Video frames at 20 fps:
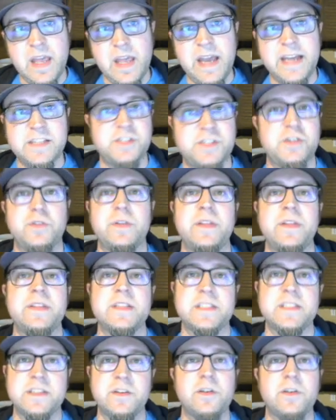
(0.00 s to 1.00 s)
and certainly
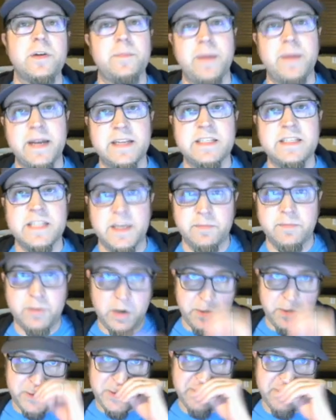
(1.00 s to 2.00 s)
the zero dependency
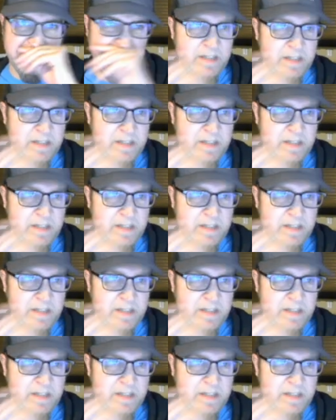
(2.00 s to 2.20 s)
approach.